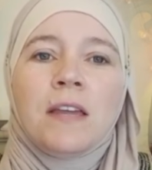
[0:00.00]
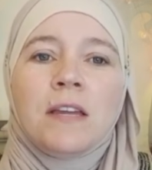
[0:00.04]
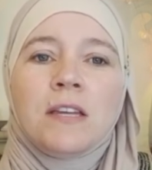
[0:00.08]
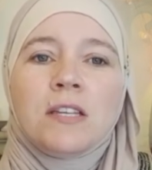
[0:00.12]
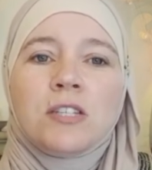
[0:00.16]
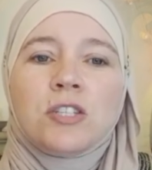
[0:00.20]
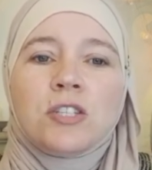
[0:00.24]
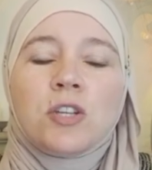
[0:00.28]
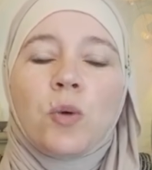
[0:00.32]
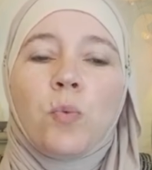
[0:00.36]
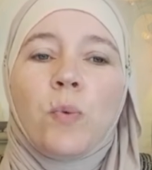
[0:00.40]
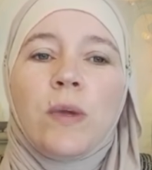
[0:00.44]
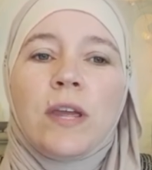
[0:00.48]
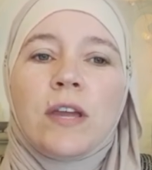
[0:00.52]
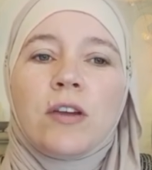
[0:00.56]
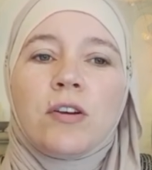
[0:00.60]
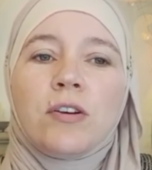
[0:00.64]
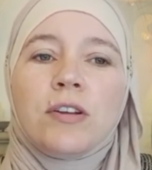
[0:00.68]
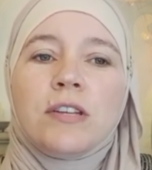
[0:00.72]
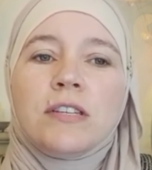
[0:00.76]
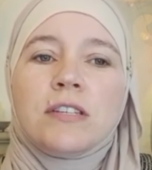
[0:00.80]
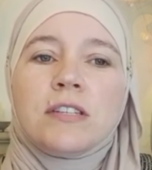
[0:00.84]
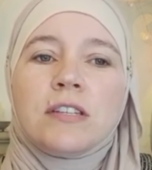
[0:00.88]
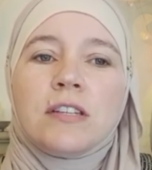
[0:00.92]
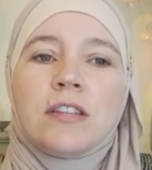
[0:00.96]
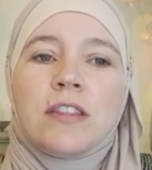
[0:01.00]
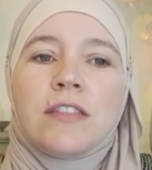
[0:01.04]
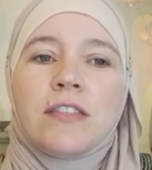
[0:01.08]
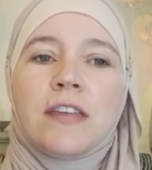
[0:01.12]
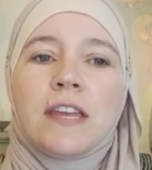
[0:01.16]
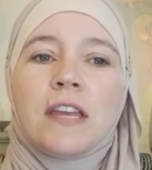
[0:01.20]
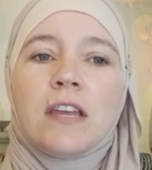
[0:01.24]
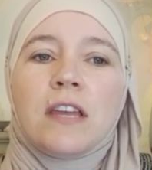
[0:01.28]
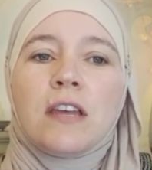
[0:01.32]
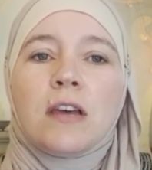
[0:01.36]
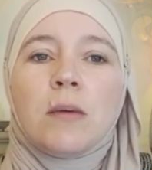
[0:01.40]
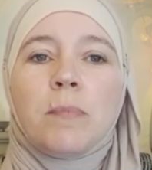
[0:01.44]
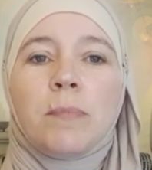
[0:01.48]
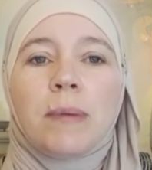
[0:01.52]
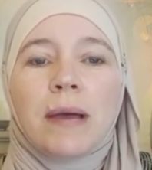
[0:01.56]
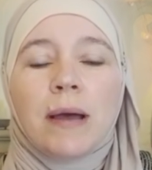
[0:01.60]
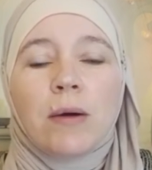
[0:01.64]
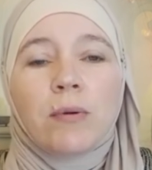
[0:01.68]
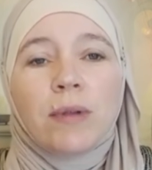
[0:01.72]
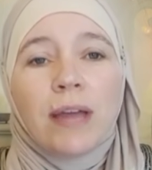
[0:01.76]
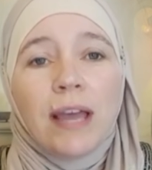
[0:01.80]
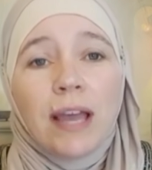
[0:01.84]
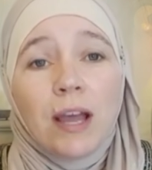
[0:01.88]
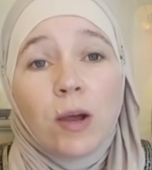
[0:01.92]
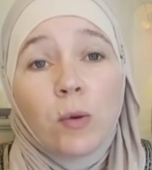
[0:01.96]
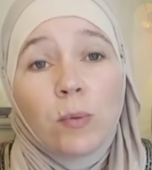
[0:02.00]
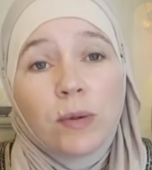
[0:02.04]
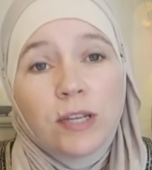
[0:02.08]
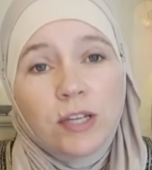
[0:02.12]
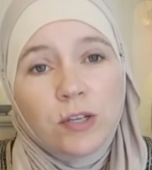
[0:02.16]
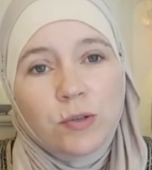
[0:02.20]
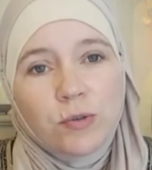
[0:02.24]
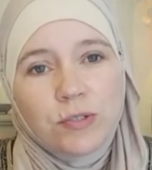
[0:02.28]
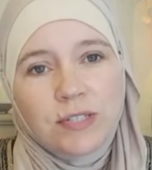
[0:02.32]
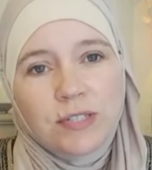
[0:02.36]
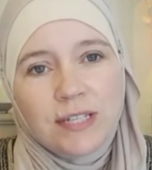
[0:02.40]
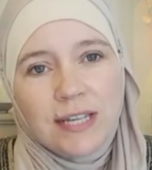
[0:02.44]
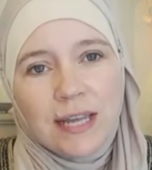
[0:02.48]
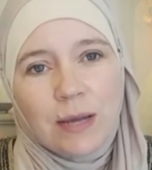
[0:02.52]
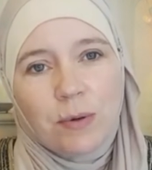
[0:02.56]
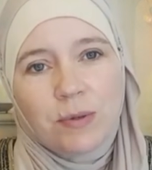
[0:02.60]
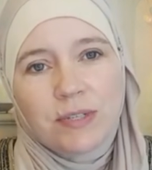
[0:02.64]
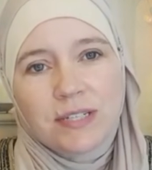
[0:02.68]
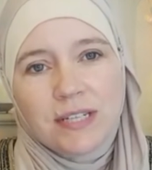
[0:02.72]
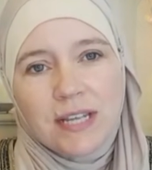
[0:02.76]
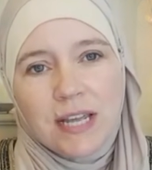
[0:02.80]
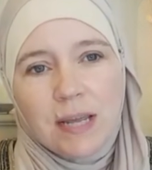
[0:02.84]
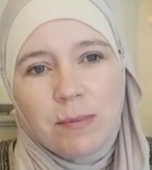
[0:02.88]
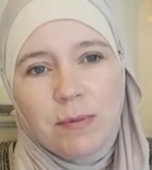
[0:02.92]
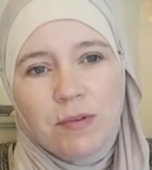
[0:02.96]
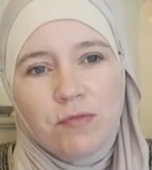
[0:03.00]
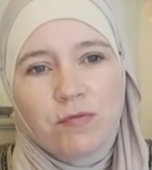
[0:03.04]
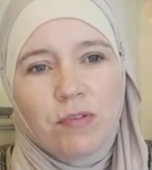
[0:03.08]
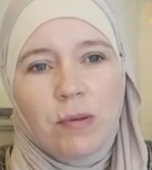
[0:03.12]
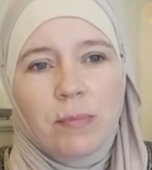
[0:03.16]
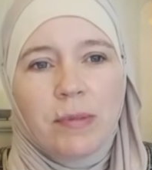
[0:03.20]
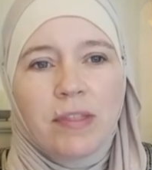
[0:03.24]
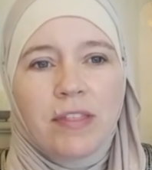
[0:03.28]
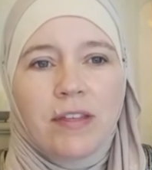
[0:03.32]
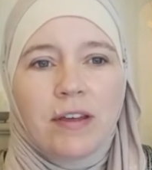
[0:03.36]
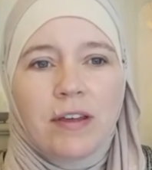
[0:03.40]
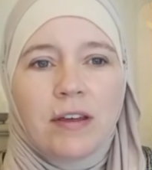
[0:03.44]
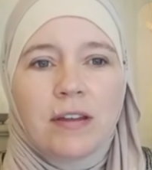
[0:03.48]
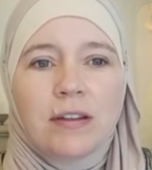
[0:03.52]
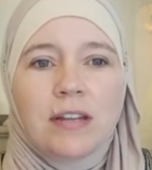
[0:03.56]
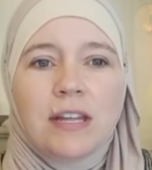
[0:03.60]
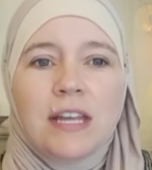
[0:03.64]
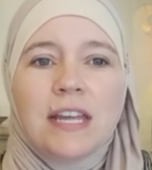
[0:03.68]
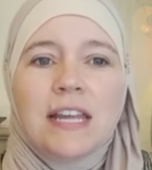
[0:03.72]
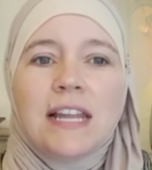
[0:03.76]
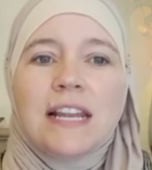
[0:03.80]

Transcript: So we're going to think about how we're using our time in Ramadan.